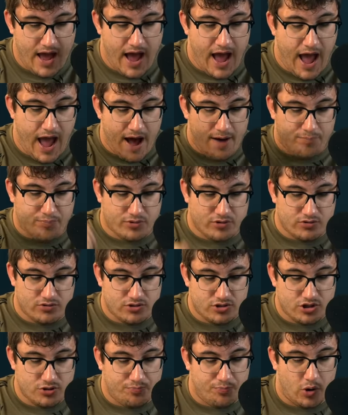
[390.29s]
Apple,
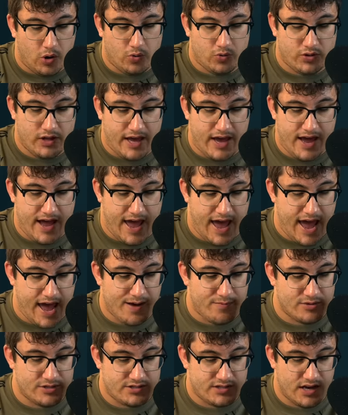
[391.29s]
Chipotle,
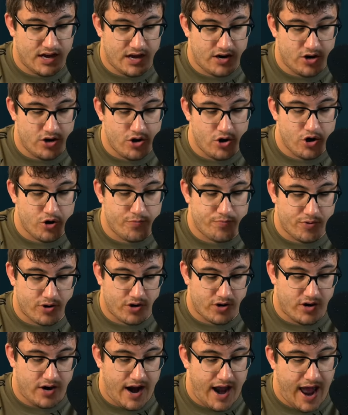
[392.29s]
Amazon,
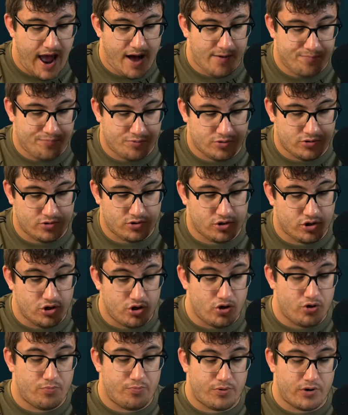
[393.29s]
Uber, Apple,
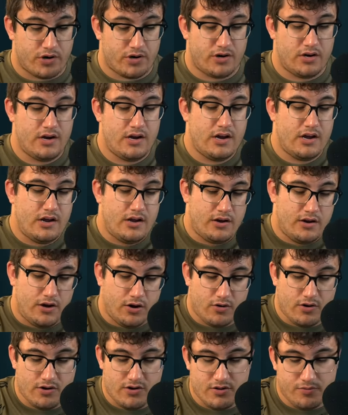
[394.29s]
Uber,
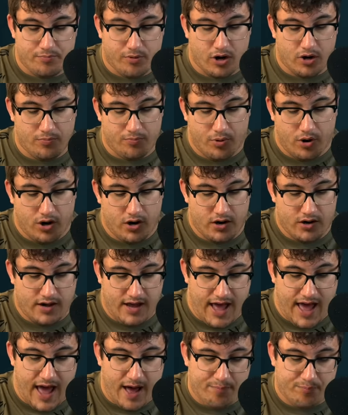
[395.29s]
go to the
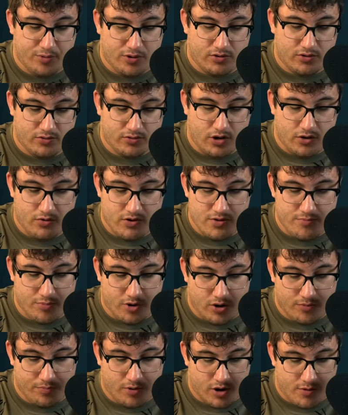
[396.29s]
ballpark, Apple, go to the
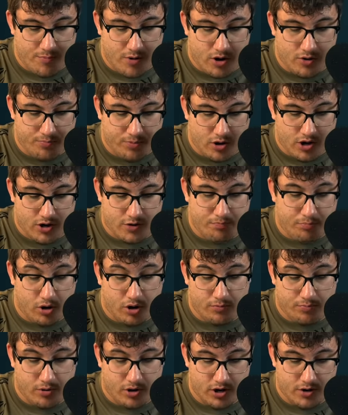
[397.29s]
ballpark, ballpark,
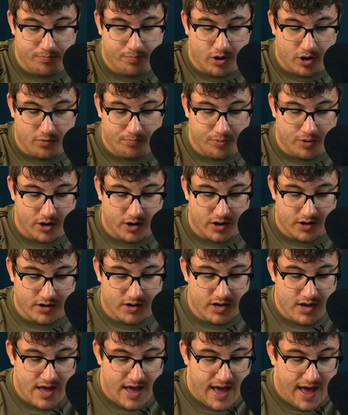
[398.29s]
ballpark,
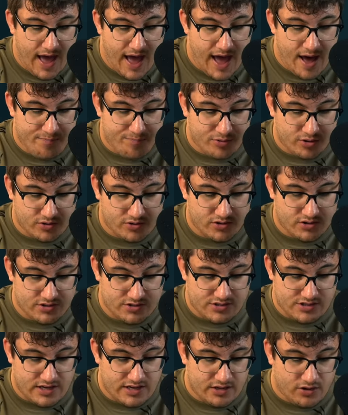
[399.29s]
ballpark, Apple,
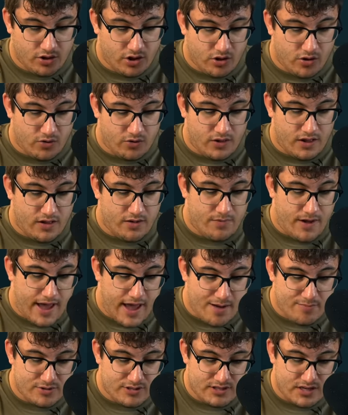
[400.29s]
Zillow,
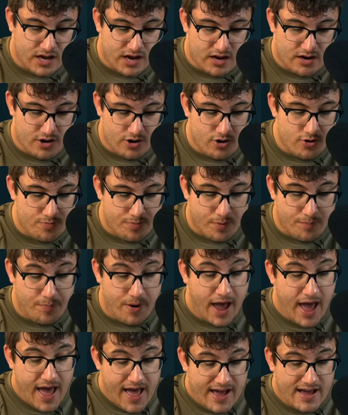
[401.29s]
Amazon, Uber
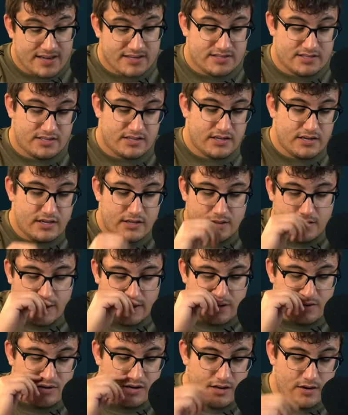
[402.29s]
Pass.
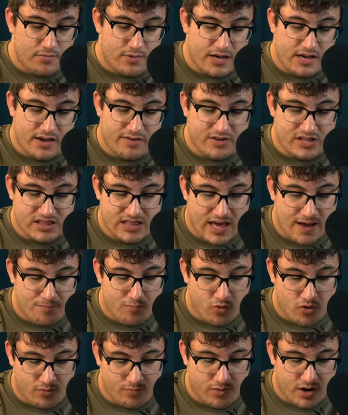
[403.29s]
Like, you need to be giving them
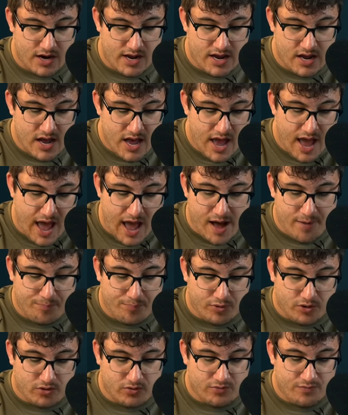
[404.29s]
more money.
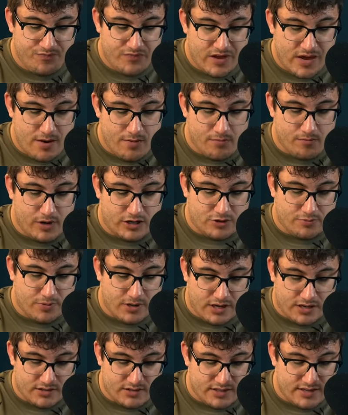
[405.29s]
Apple,
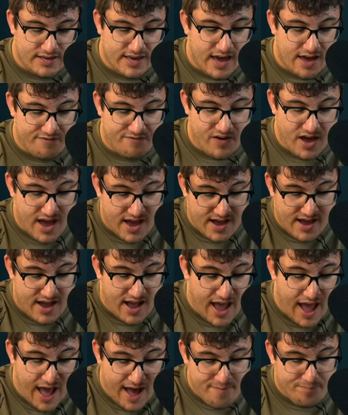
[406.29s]
Metropolitan Cafe,
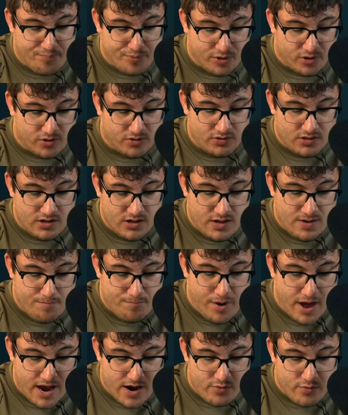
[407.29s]
Apple,
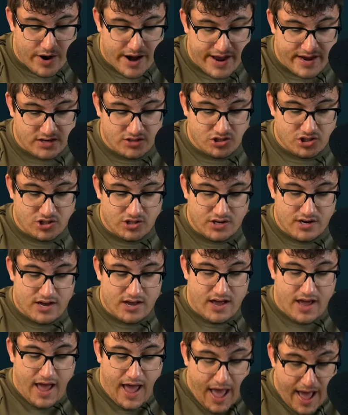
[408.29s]
Pay Range,
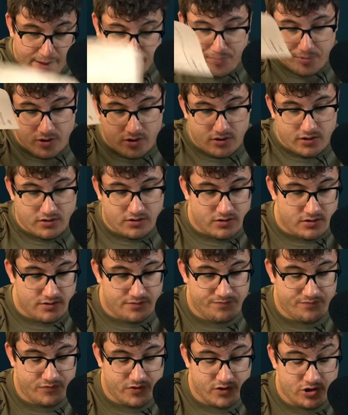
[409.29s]
Apple.
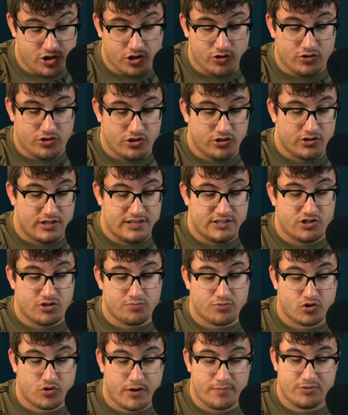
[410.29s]
Dude, these
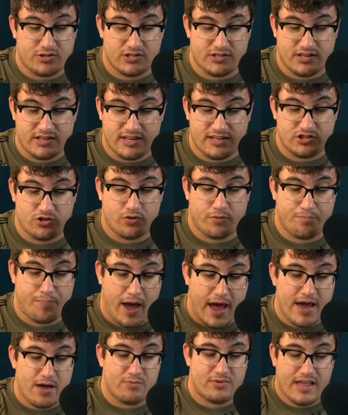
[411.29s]
subscriptions and things you were
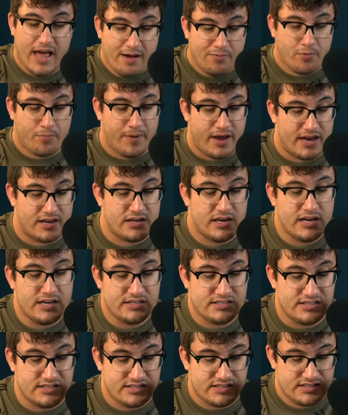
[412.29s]
paying with Apple Pay.
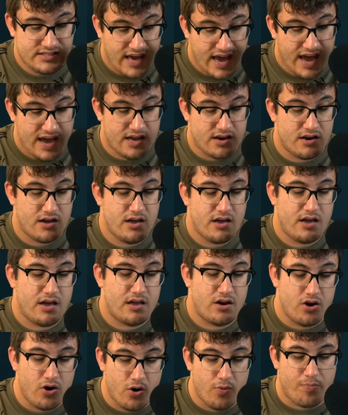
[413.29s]
It's insane.
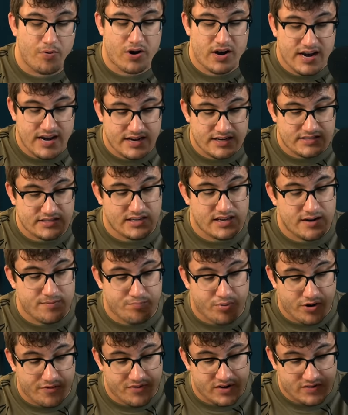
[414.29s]
And Uber Eats and
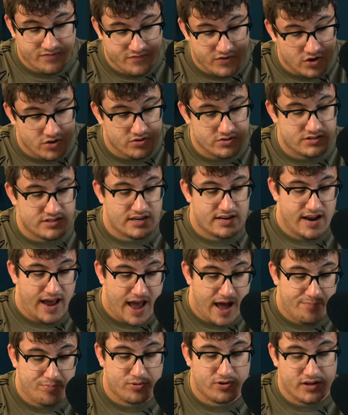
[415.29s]
Imperfect Foods and
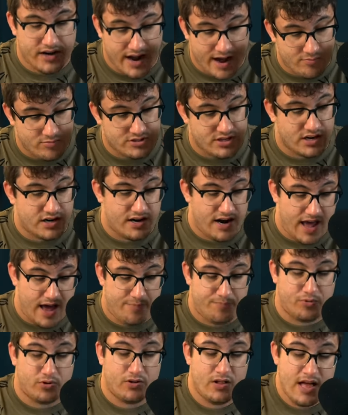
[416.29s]
Apple and Amazon and
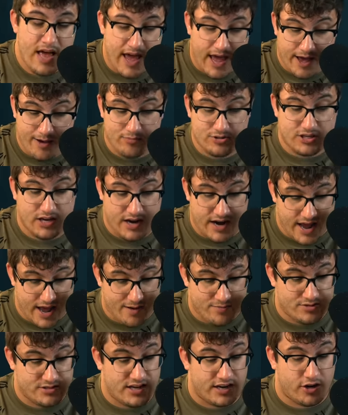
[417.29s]
Apple. Amazon,
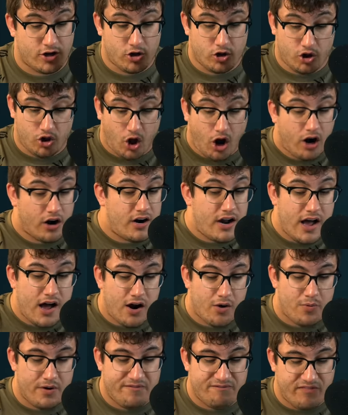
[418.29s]
Amazon, Klarna.
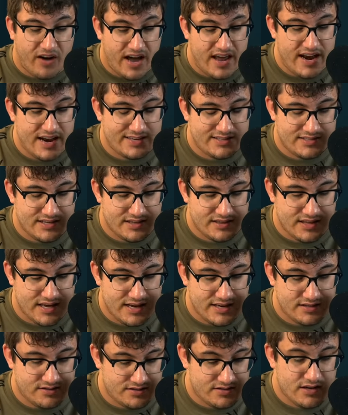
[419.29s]
Are we financing
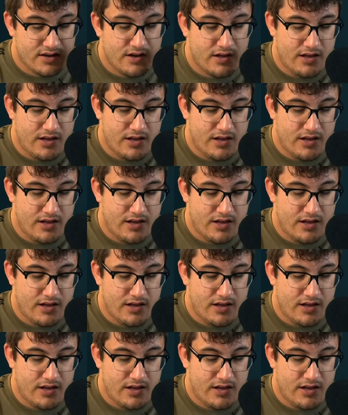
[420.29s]
things?